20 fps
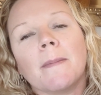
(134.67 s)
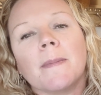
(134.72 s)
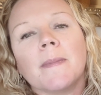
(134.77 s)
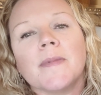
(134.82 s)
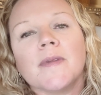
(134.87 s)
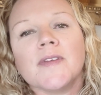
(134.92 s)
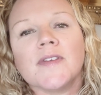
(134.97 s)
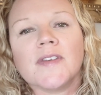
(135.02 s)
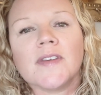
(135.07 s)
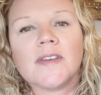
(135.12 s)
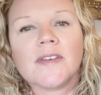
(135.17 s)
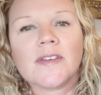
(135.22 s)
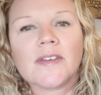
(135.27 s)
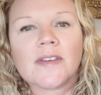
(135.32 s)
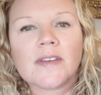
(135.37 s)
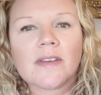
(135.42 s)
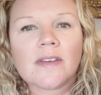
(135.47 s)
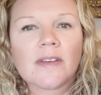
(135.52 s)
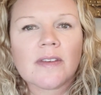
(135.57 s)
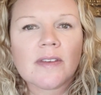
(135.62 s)
This is
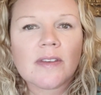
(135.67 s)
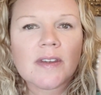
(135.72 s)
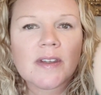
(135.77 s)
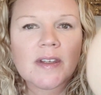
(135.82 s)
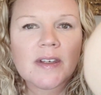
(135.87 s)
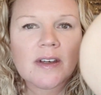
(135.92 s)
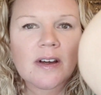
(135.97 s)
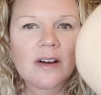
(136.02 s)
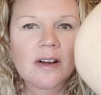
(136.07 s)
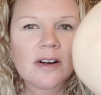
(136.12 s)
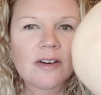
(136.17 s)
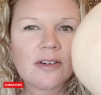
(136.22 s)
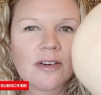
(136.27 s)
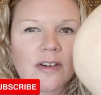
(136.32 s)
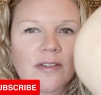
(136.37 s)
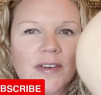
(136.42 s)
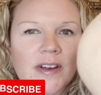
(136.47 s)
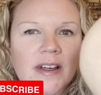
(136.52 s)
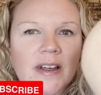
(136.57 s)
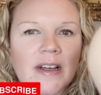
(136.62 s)
the colour
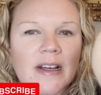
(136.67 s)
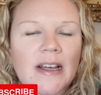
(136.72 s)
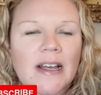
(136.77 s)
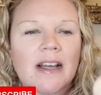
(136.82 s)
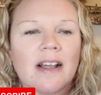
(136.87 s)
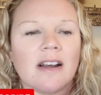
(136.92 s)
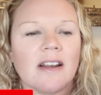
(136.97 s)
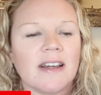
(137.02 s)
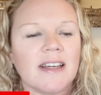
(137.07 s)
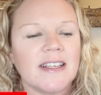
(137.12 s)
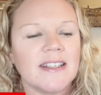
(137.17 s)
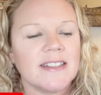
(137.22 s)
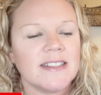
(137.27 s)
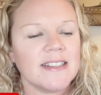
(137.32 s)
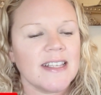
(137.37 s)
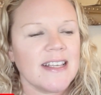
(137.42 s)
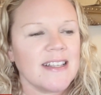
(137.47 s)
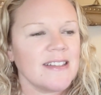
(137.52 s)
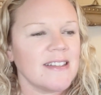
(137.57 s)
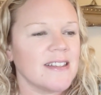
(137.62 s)
of it. Like, it
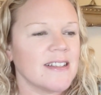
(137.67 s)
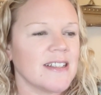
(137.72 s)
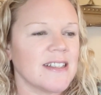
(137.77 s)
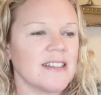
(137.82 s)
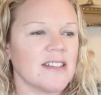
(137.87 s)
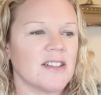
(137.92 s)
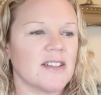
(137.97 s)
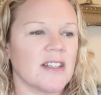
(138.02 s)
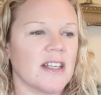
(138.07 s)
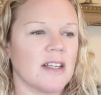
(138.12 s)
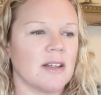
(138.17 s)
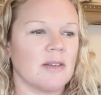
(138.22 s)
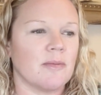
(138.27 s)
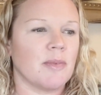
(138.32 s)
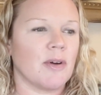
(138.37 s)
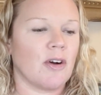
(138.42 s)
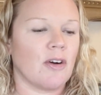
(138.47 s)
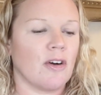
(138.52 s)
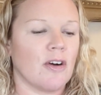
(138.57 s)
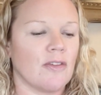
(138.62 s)
says that it's the
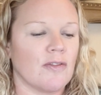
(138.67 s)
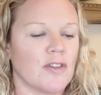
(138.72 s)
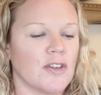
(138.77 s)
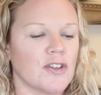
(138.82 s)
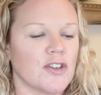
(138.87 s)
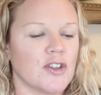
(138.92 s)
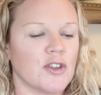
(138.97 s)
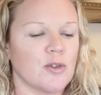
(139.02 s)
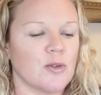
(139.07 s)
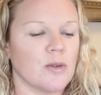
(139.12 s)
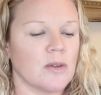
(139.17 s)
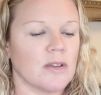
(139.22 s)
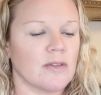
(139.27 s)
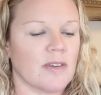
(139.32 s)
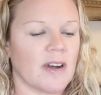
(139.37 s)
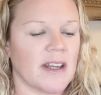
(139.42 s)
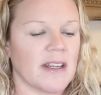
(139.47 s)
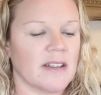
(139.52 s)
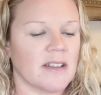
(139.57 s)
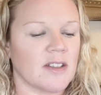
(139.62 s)
part of the jewel
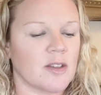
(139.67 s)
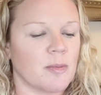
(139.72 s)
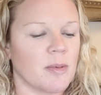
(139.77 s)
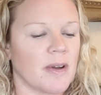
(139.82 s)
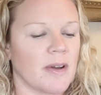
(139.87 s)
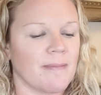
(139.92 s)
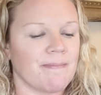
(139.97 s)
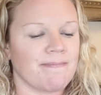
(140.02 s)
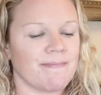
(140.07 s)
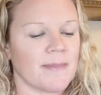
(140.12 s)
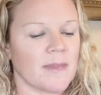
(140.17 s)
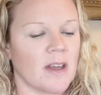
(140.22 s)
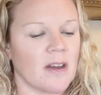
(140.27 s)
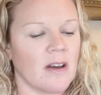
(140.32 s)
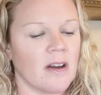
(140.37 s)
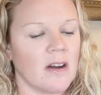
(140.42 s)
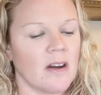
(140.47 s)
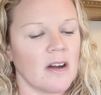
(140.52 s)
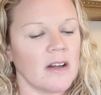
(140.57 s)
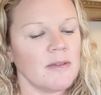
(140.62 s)
range, but
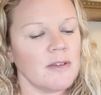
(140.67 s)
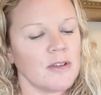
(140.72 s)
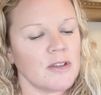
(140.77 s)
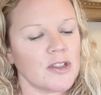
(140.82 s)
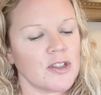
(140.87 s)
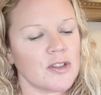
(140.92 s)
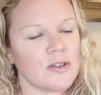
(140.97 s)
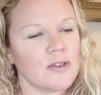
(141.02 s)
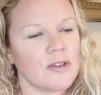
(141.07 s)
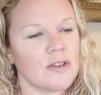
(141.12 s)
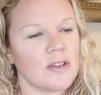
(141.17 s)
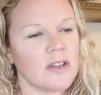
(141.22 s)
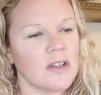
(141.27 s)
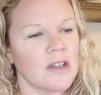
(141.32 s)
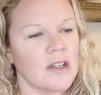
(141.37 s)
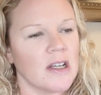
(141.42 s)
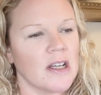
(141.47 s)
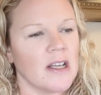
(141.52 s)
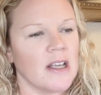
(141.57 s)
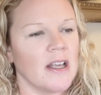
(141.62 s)
I'm not sure
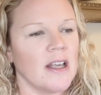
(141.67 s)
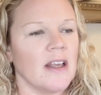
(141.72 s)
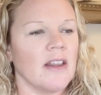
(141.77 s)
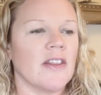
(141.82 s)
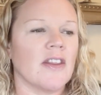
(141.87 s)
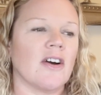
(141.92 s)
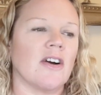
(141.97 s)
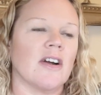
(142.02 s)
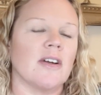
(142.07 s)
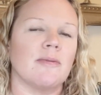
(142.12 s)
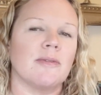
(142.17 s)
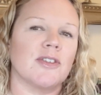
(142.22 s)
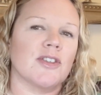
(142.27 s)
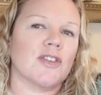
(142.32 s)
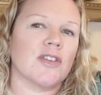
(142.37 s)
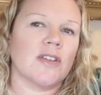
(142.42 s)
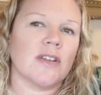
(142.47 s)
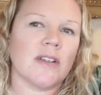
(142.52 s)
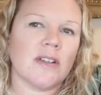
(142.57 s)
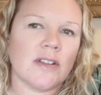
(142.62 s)
that I would
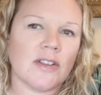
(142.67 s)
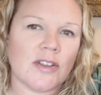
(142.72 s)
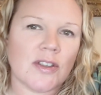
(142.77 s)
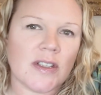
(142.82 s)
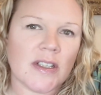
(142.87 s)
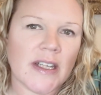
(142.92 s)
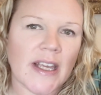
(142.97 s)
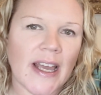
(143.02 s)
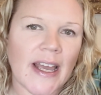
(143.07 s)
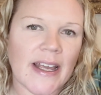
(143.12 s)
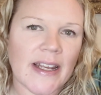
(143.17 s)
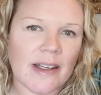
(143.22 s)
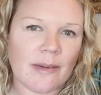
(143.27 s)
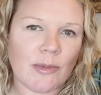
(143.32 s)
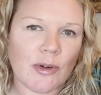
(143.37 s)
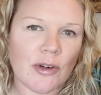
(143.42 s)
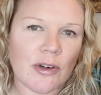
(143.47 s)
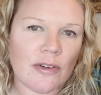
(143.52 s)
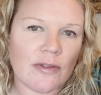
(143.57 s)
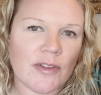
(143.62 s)
get any
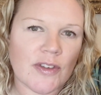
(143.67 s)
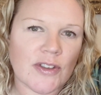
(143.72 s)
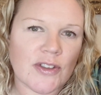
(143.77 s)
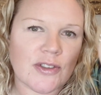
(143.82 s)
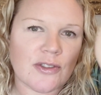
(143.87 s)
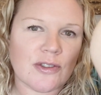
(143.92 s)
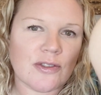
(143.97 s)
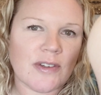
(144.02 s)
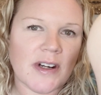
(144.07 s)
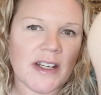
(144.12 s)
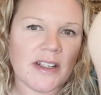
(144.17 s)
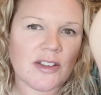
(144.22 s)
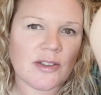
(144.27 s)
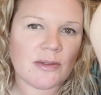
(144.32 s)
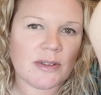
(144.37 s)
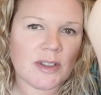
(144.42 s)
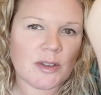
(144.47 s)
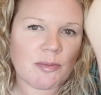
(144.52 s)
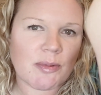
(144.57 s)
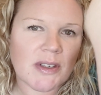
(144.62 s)
more of the jewel range
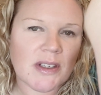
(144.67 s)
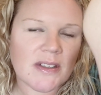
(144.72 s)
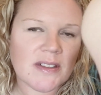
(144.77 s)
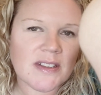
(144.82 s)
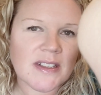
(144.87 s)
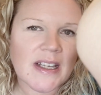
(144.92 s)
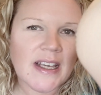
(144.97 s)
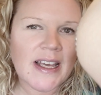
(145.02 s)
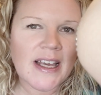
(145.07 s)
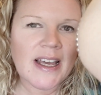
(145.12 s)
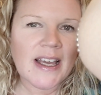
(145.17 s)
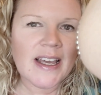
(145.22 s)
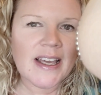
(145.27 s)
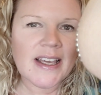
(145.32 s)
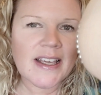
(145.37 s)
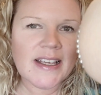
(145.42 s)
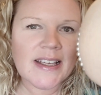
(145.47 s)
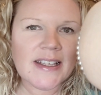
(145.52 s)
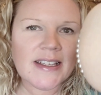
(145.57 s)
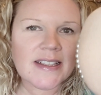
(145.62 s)
ones, because
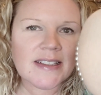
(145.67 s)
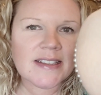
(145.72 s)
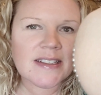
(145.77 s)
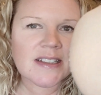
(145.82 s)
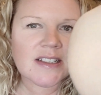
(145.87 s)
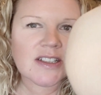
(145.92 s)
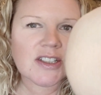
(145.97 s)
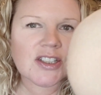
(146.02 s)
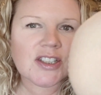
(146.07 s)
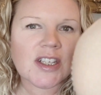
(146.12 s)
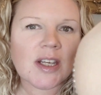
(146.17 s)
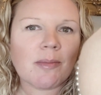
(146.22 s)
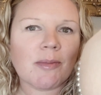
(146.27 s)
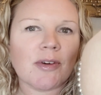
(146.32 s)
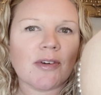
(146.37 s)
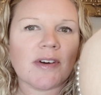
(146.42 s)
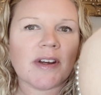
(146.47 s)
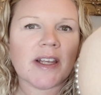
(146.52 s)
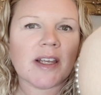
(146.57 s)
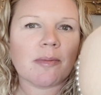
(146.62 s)
it is
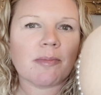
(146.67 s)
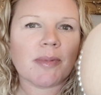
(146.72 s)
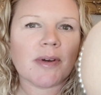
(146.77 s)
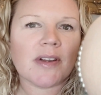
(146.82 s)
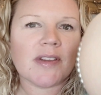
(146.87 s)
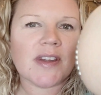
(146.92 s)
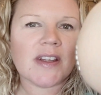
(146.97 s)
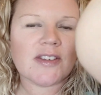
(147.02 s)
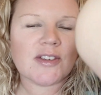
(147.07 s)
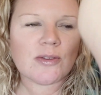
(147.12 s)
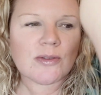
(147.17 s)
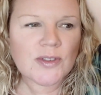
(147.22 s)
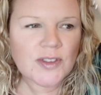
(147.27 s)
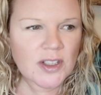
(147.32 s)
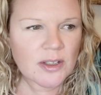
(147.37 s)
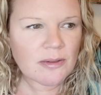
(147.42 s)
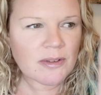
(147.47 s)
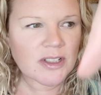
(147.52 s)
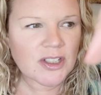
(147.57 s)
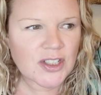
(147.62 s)
shimmery, but there's
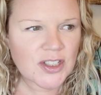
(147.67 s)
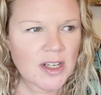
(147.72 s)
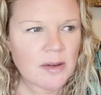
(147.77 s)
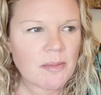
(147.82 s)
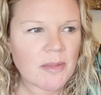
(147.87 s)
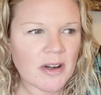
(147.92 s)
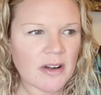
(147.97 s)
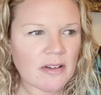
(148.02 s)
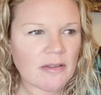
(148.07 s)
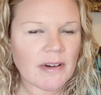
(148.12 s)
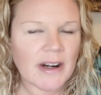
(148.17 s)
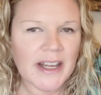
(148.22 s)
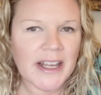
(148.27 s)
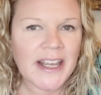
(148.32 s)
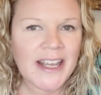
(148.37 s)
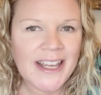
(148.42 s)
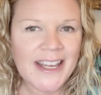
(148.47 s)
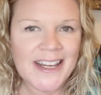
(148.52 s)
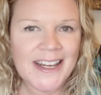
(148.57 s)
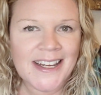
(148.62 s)
also a shimmer
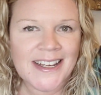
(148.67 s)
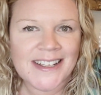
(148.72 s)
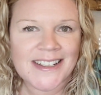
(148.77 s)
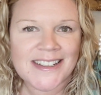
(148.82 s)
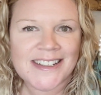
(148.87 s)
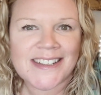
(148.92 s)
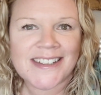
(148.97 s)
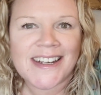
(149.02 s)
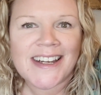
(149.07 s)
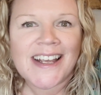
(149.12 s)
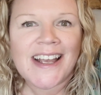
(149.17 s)
range,